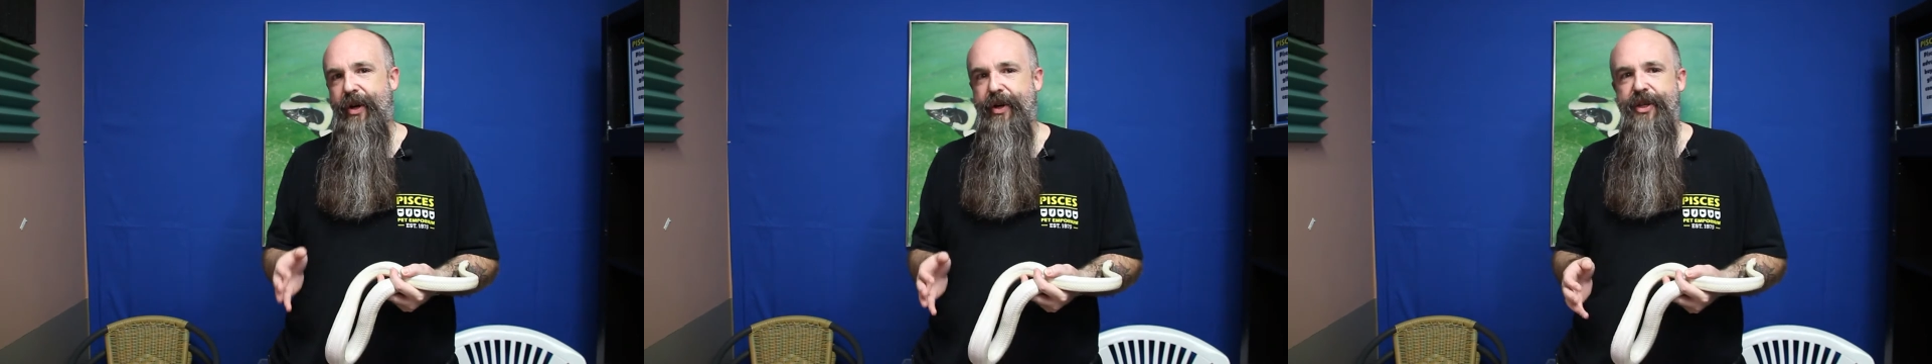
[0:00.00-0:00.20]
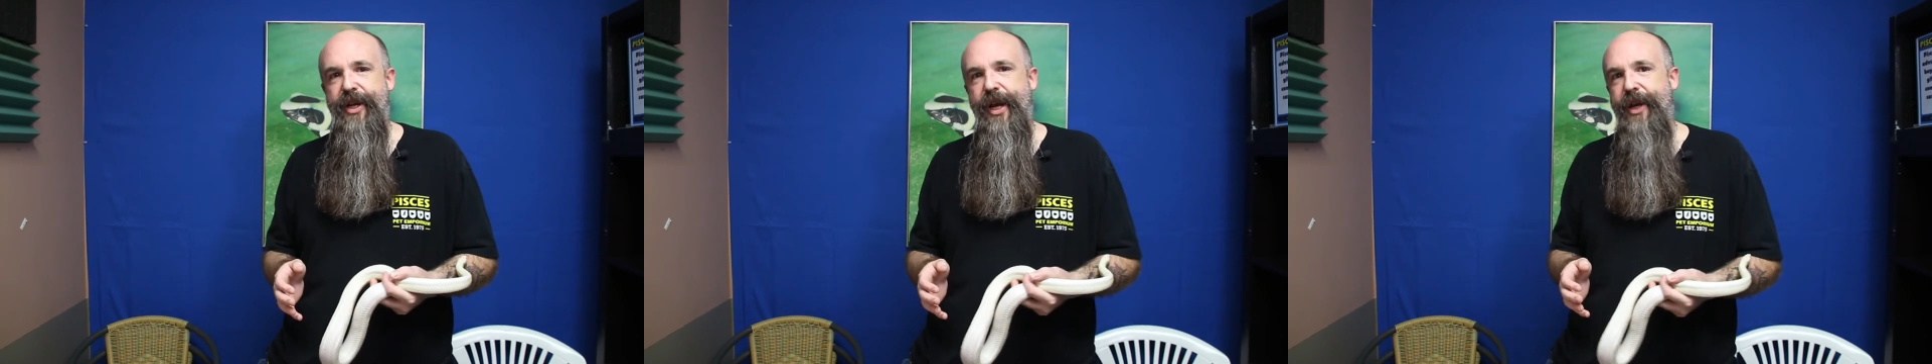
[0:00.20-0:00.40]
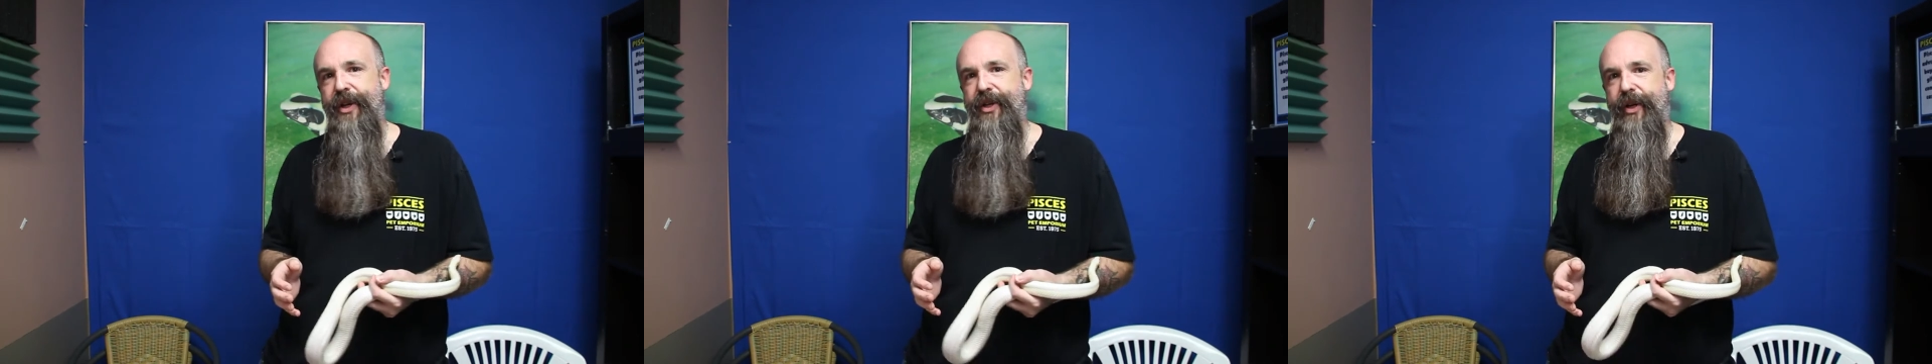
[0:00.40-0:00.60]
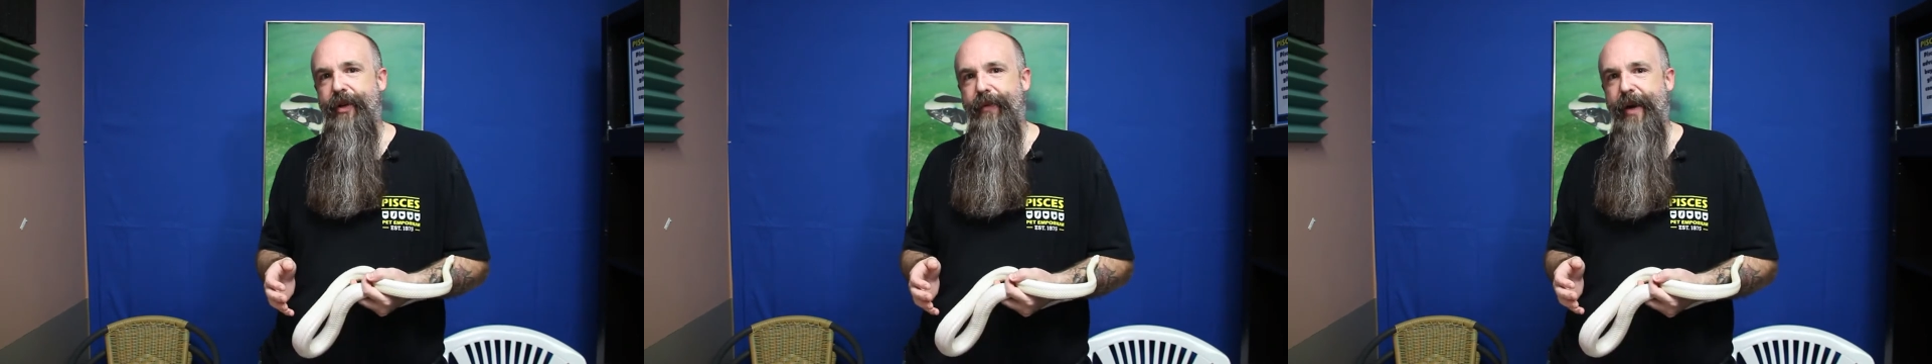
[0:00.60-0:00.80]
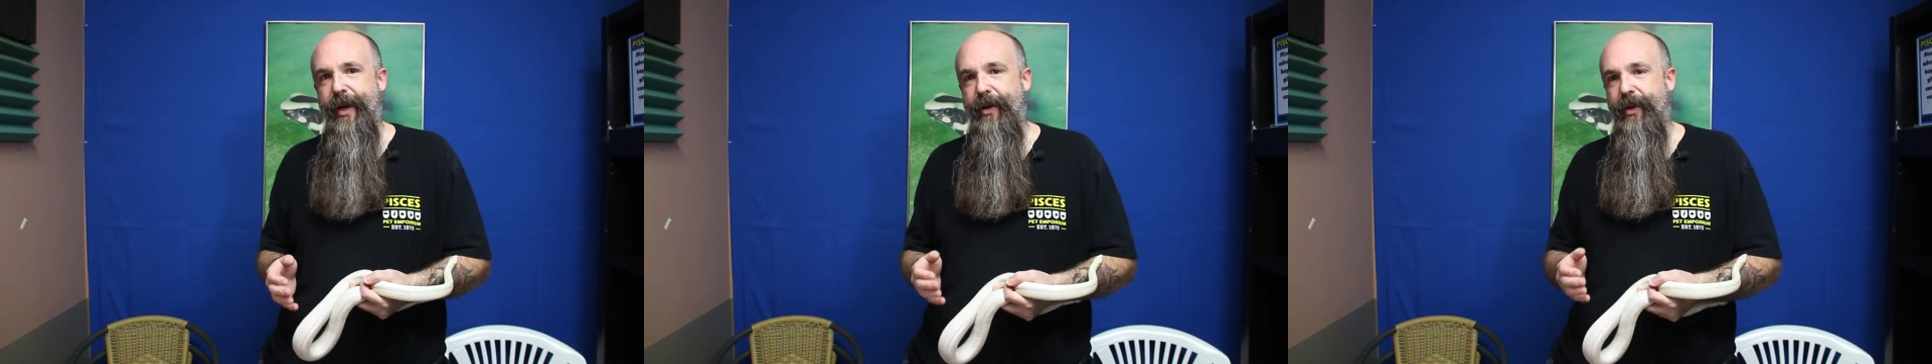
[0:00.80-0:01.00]
our snakes on a
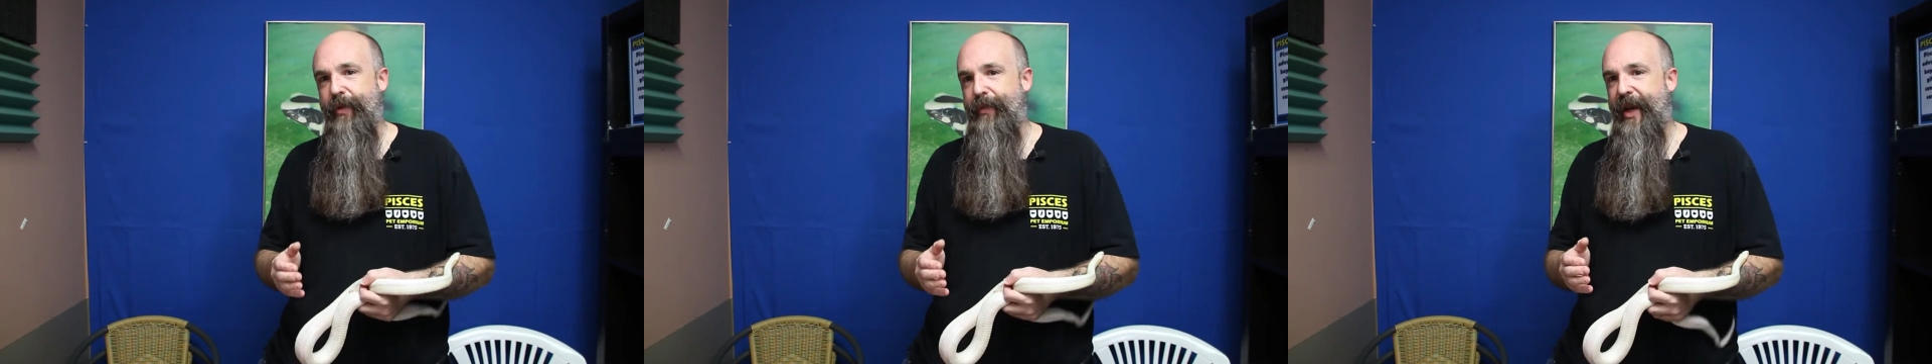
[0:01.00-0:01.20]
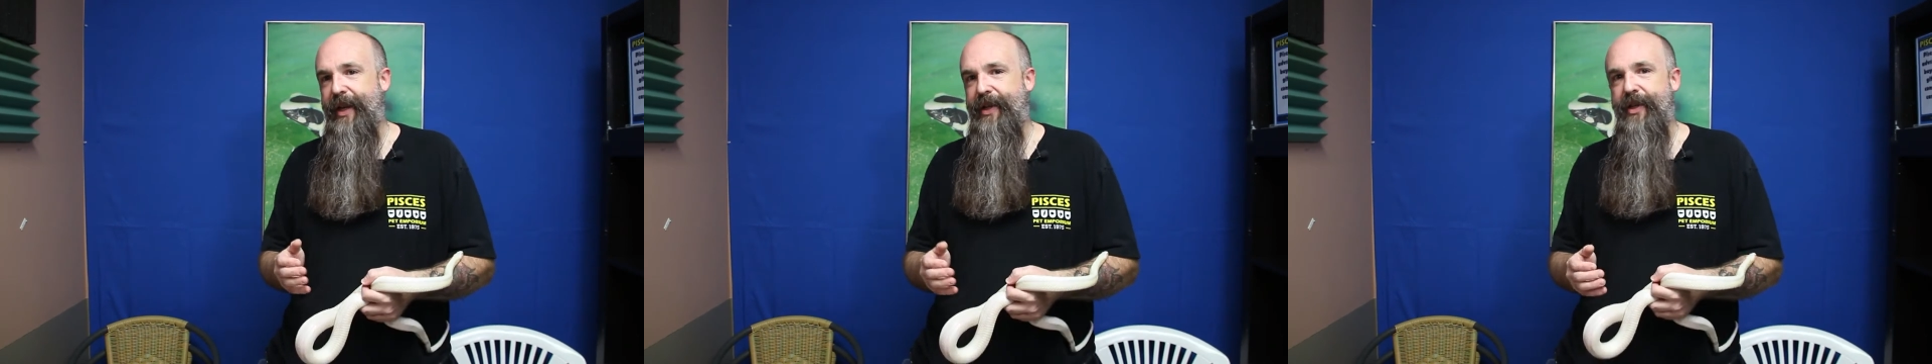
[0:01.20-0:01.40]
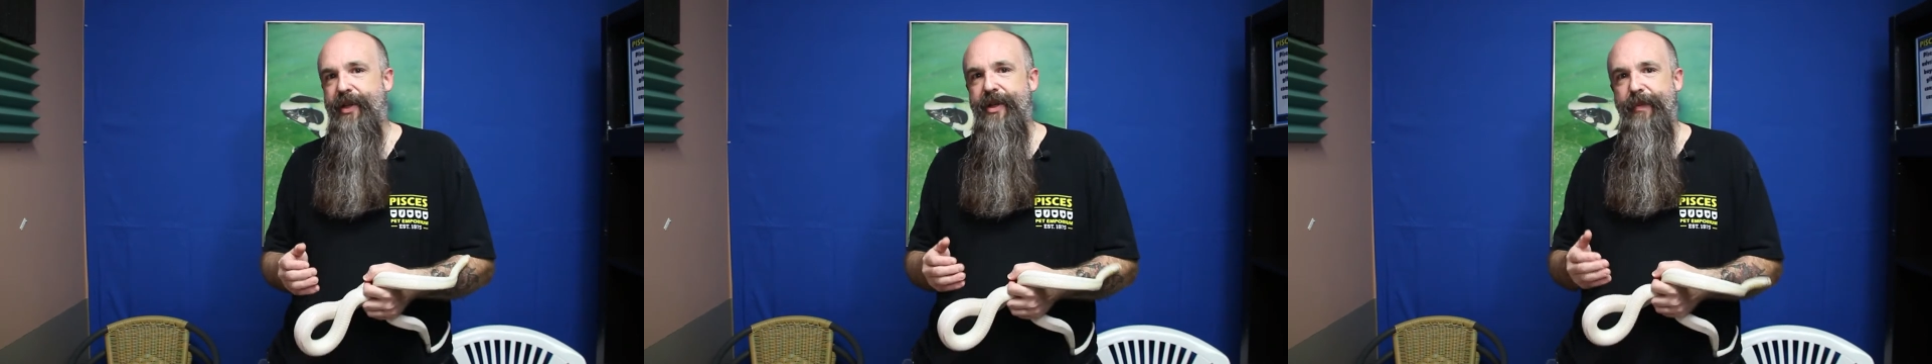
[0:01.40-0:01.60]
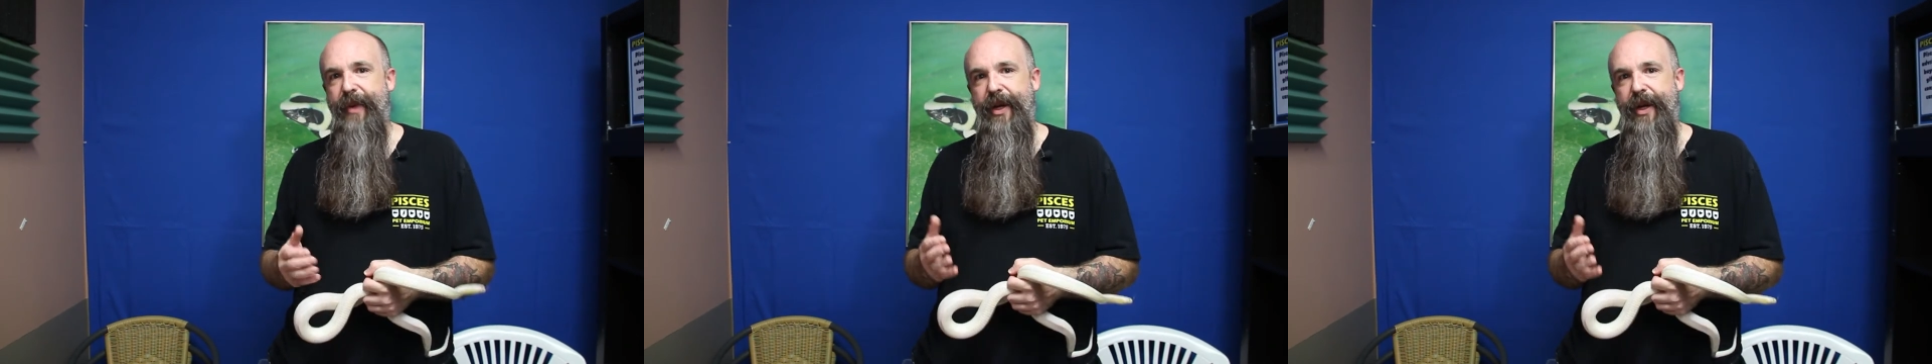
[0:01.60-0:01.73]
regular basis to